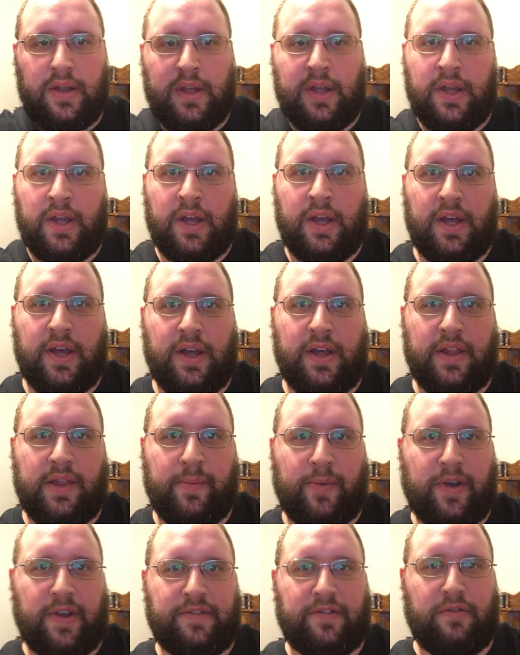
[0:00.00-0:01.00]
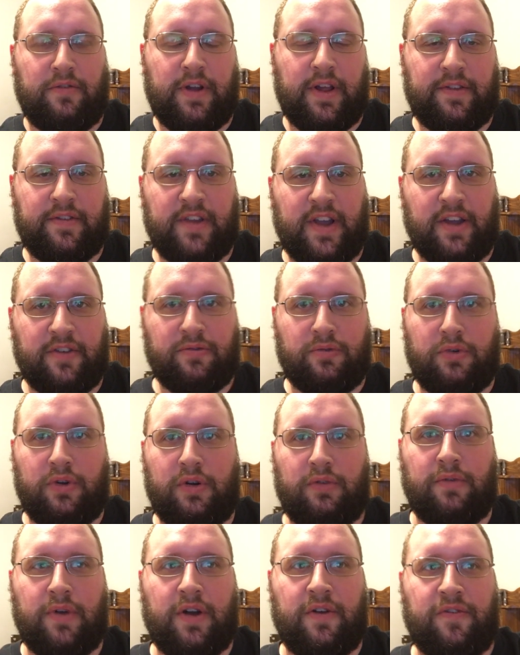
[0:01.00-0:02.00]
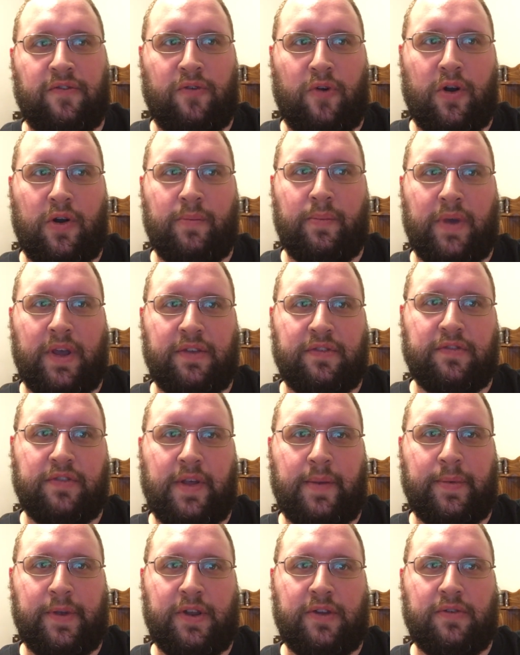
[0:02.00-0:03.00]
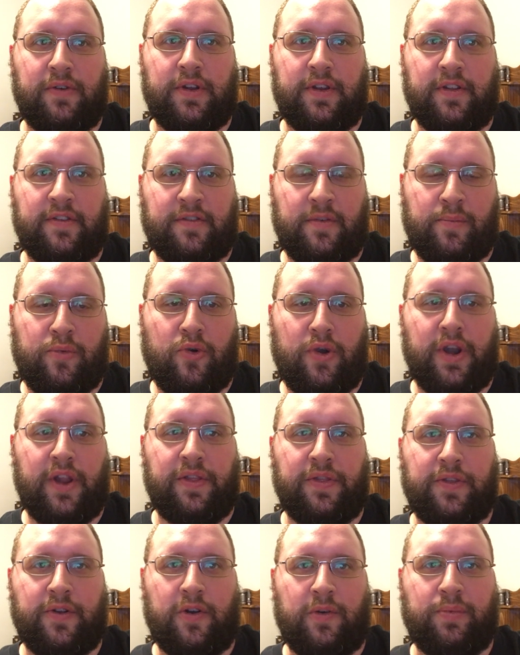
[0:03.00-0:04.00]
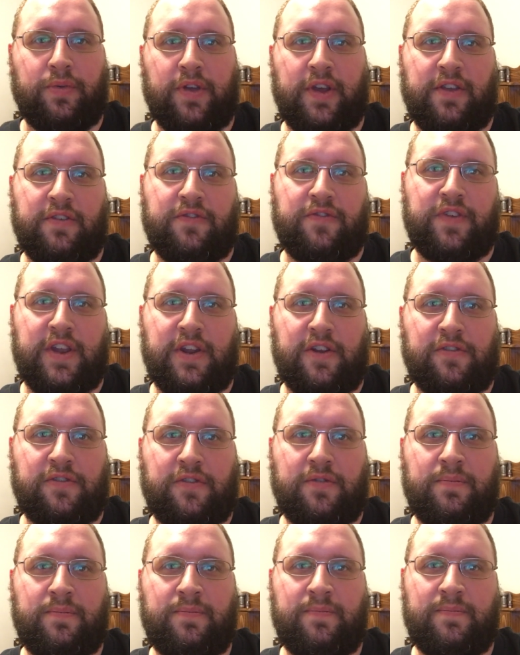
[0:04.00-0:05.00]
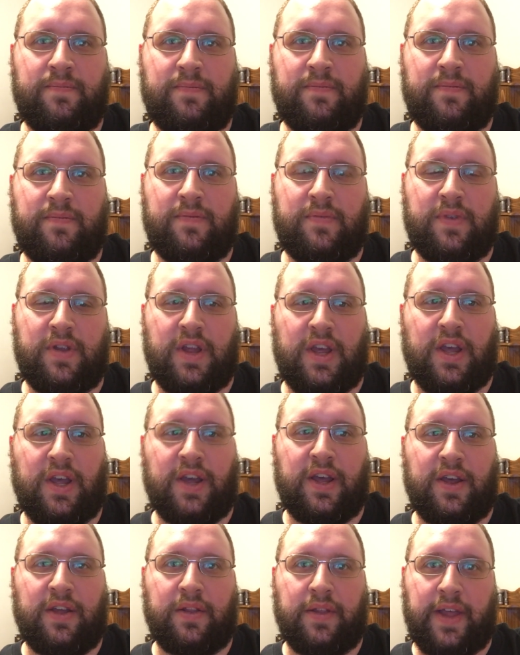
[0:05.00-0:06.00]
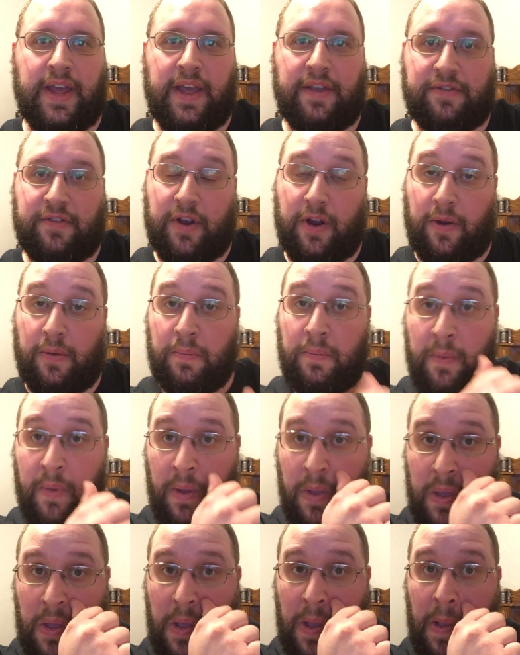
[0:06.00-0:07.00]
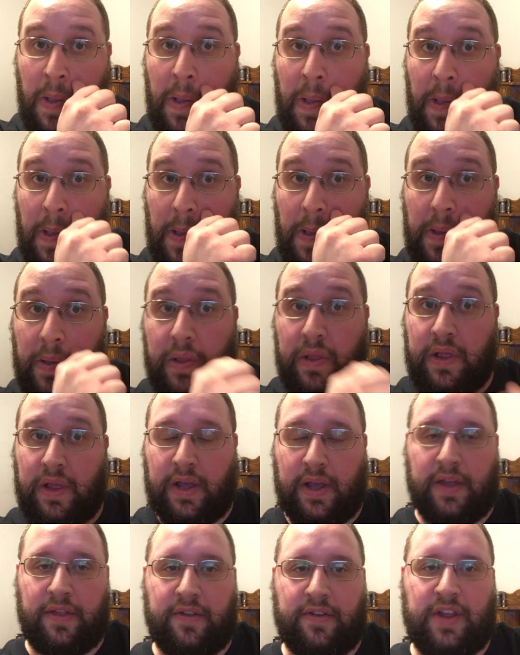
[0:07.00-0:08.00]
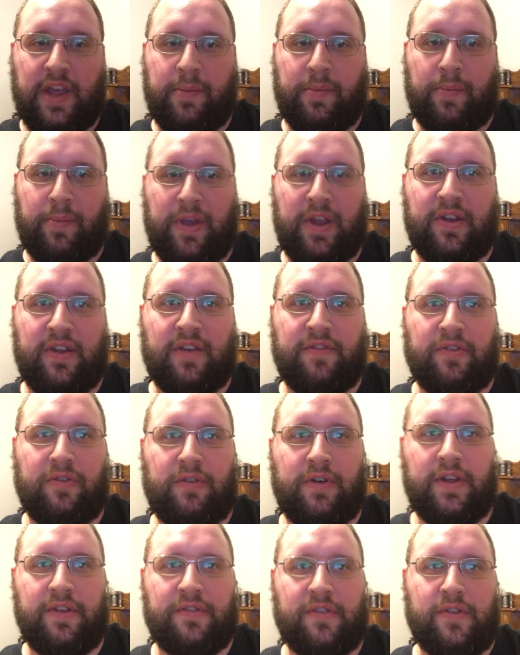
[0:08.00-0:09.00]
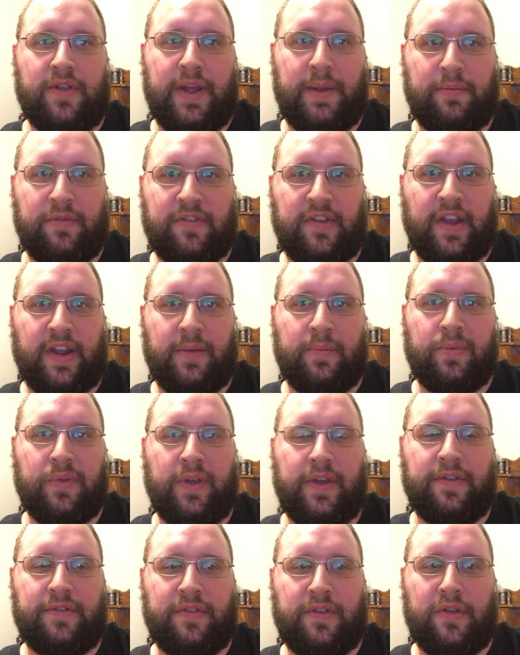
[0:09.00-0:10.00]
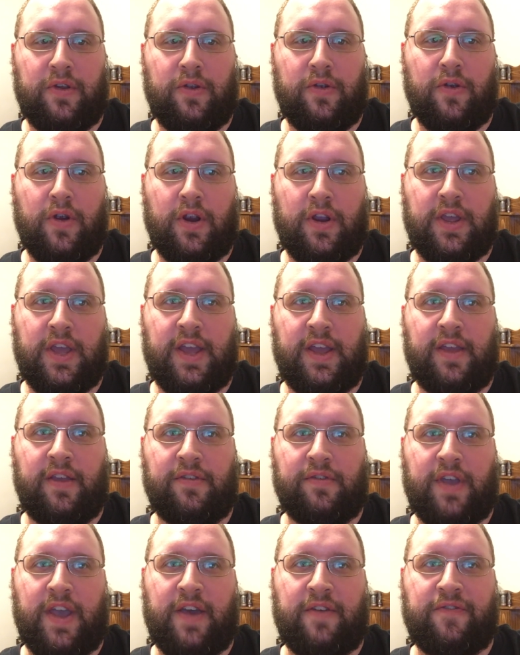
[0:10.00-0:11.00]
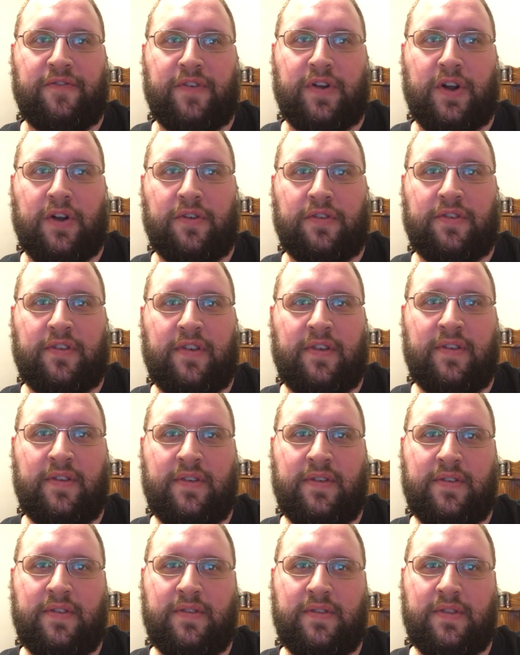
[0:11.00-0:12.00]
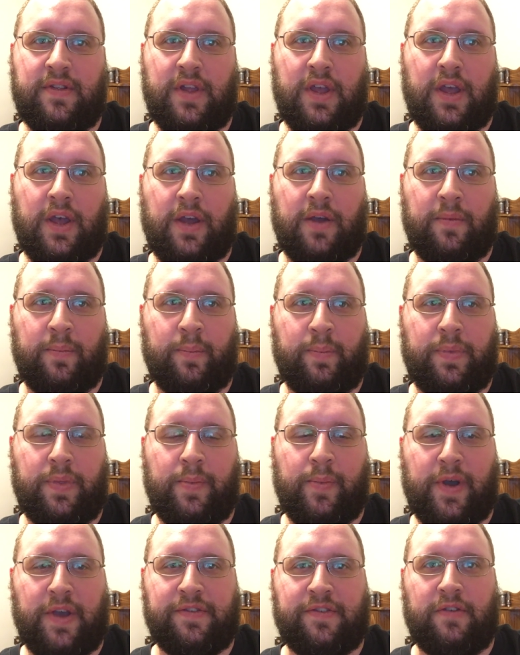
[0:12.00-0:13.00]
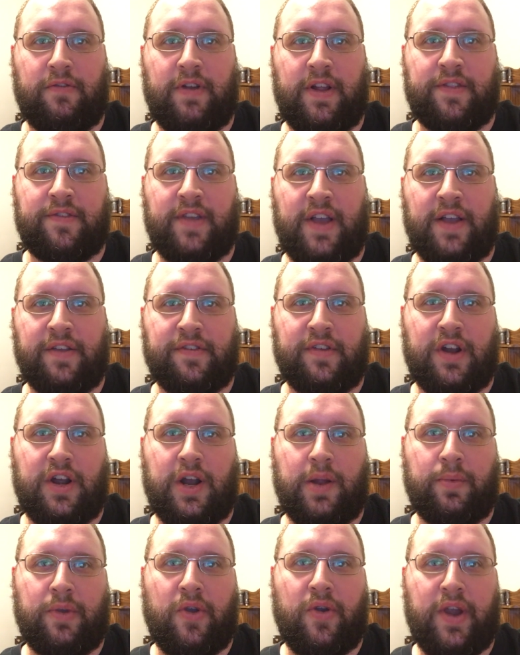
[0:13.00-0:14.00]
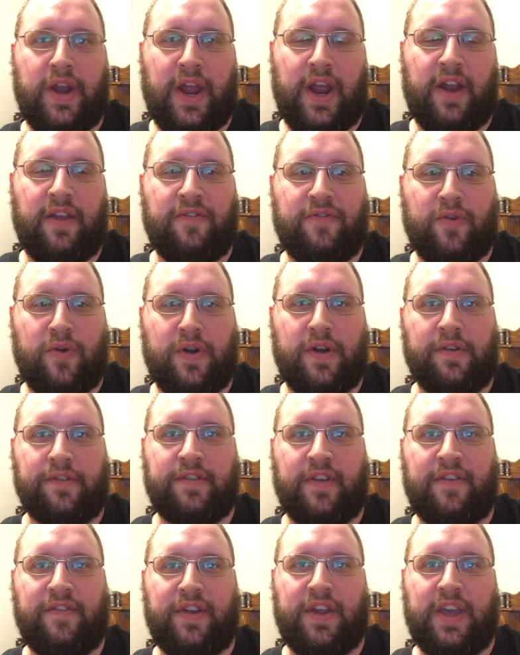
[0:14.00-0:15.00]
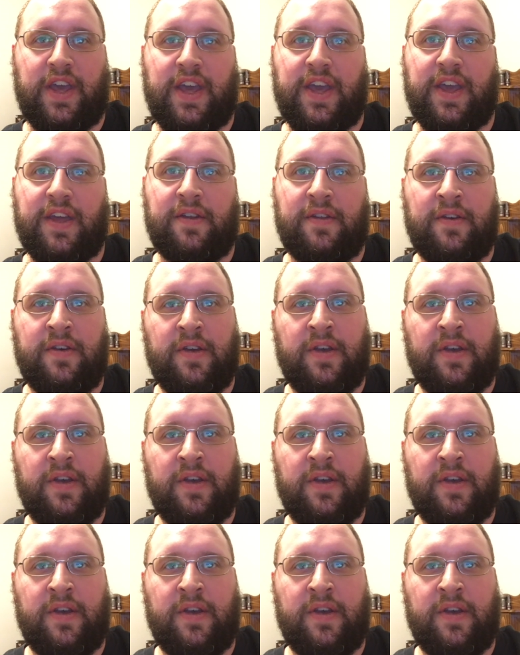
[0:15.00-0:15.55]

the Boston Red Sox were in rare form by slumping to a disappointing third-place finish last year. The Tampa Bay Devil Rays claimed second place, and the New York Yankees got first. The Boston Red Sox ended up going 84-78,